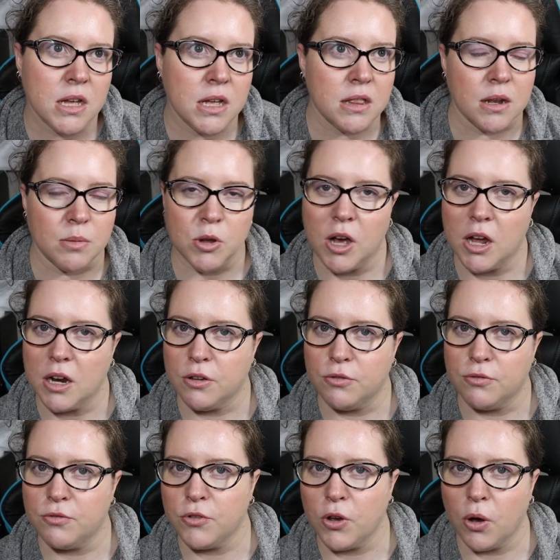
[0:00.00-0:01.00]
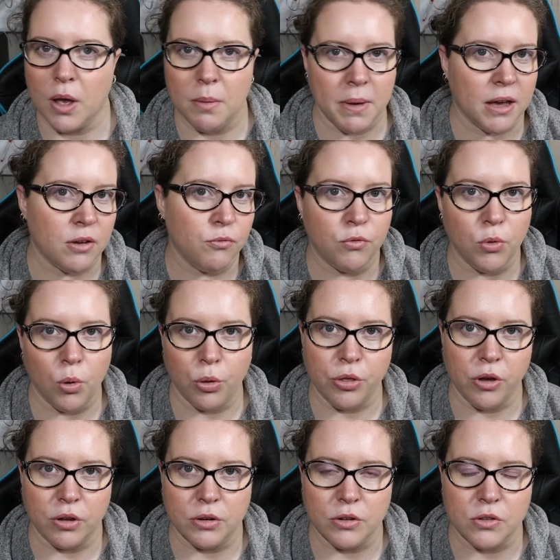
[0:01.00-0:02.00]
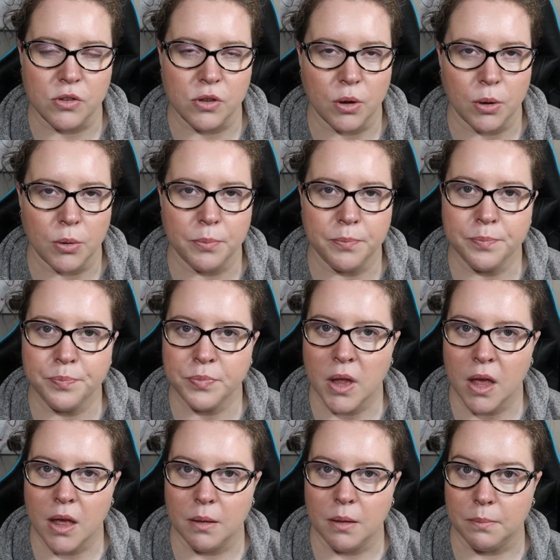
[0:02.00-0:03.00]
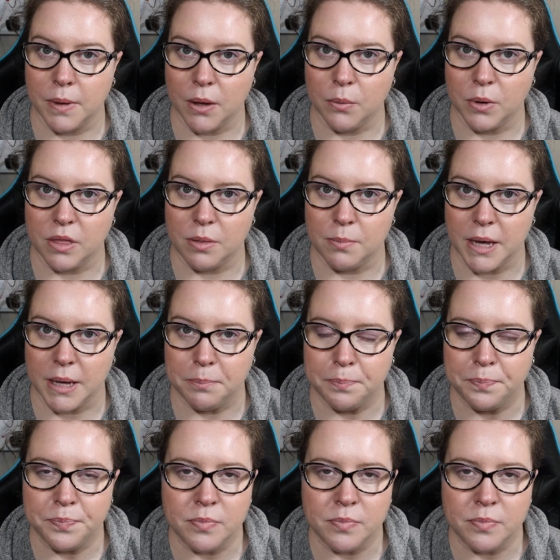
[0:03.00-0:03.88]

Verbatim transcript: that I'm kind of going back and forth on, so bear with me.